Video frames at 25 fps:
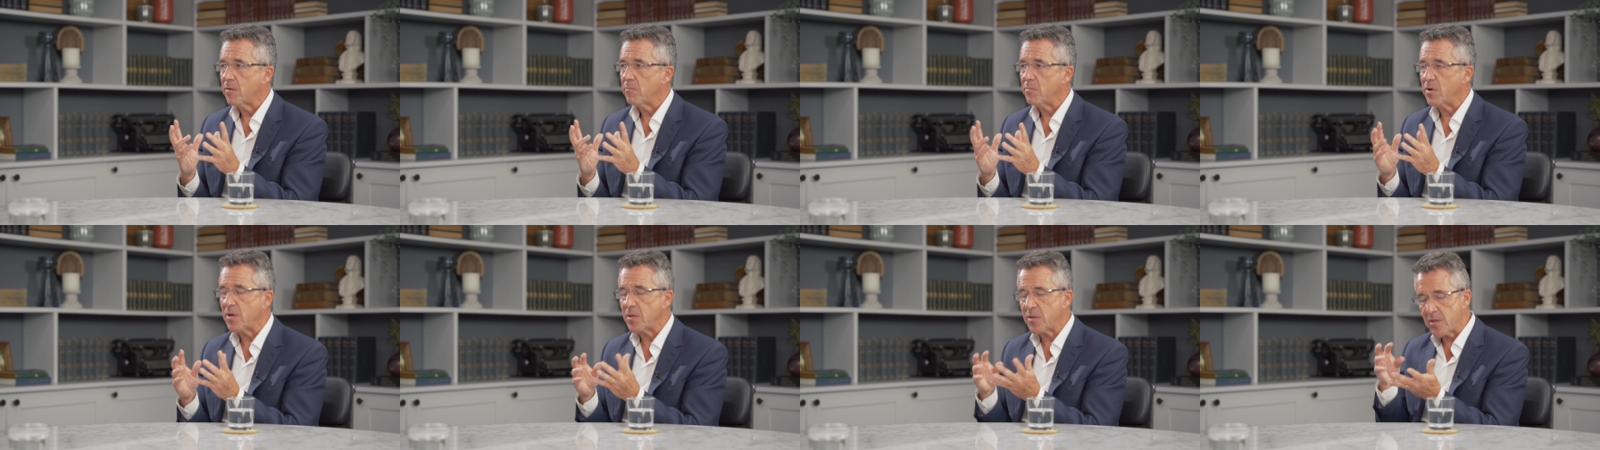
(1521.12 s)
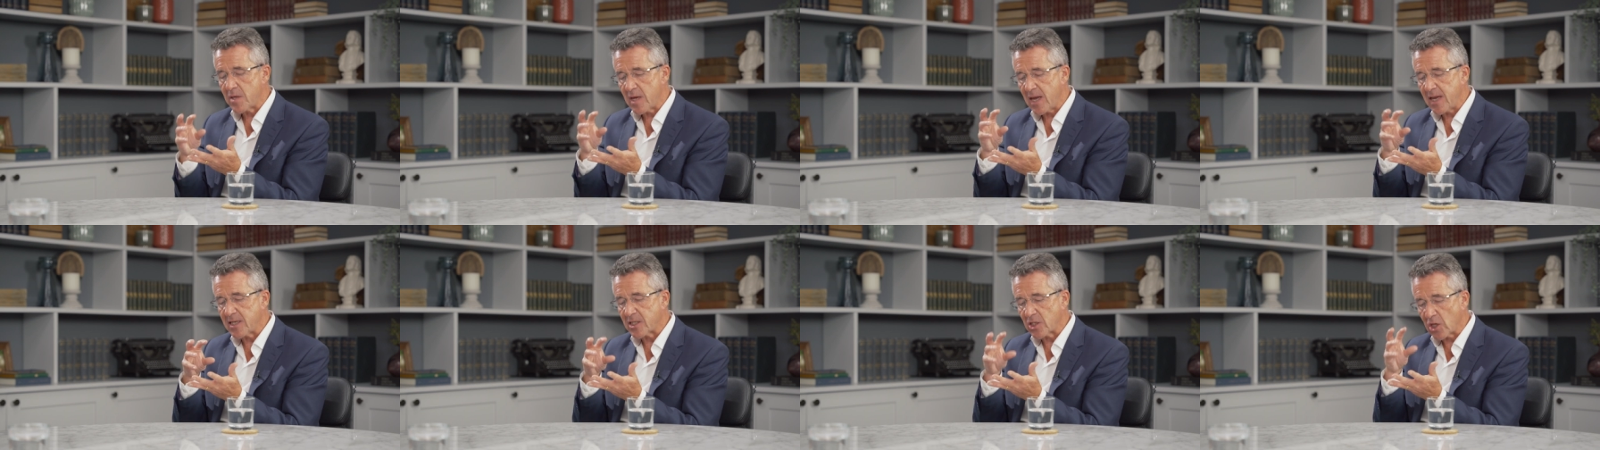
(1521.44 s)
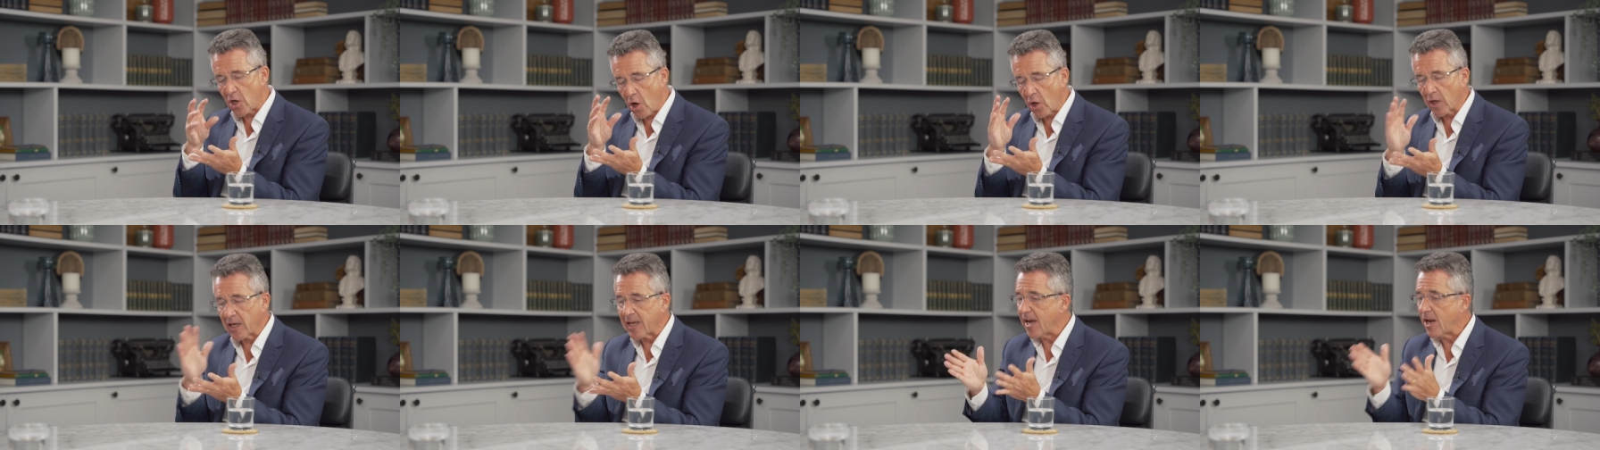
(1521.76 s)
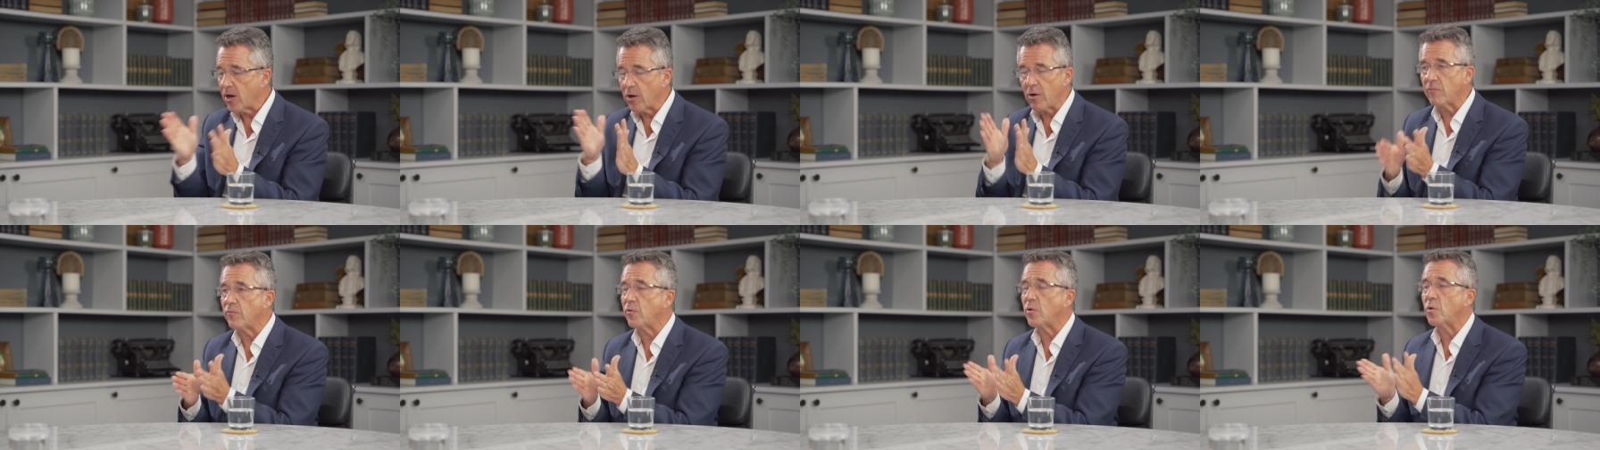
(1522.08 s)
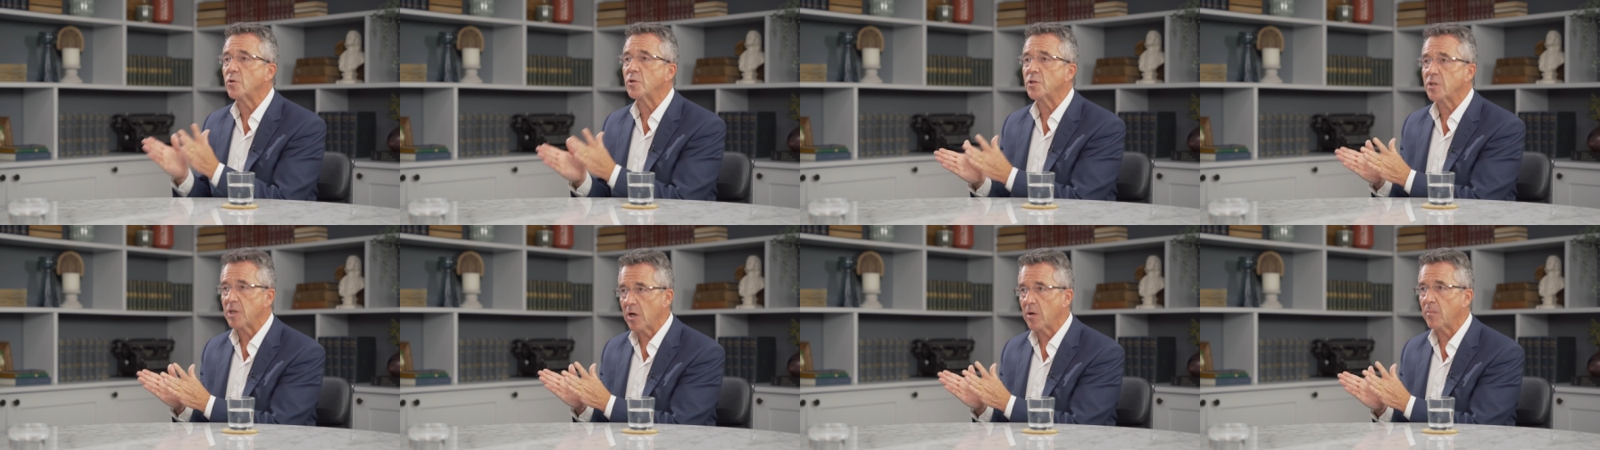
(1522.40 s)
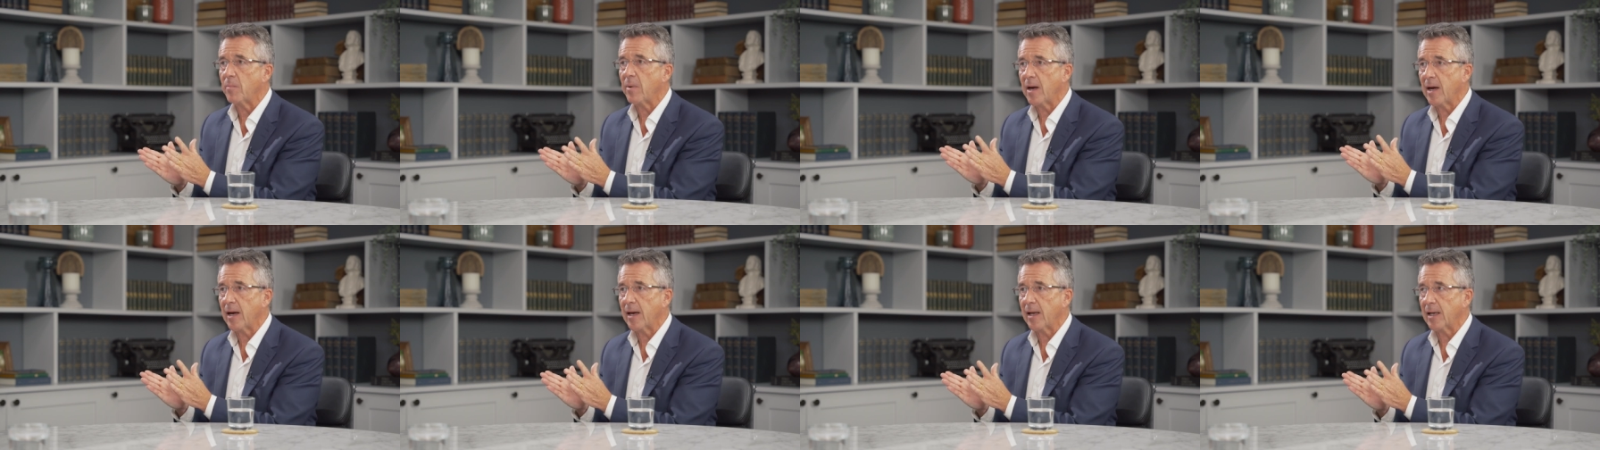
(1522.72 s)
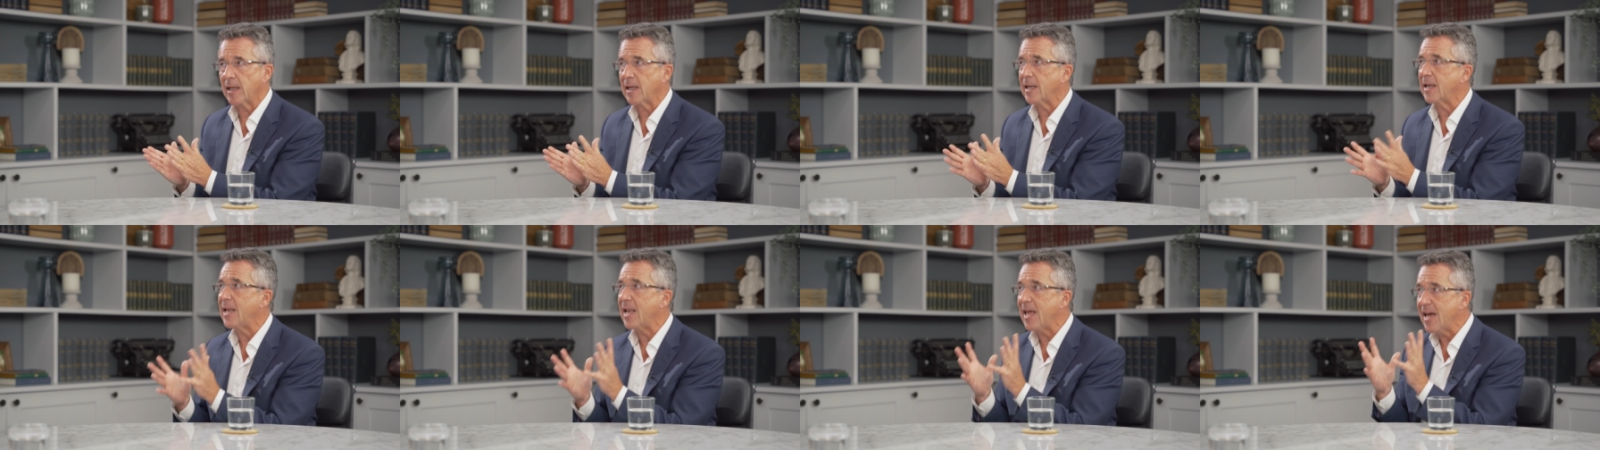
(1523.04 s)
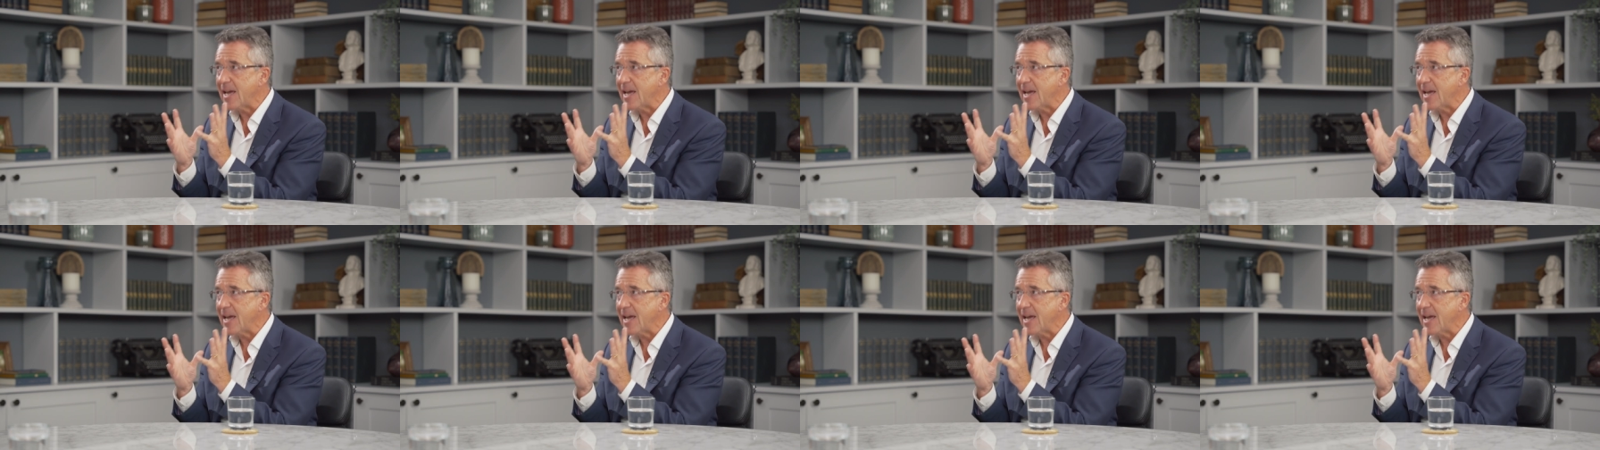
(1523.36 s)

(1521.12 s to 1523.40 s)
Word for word: But it's get off autopilot,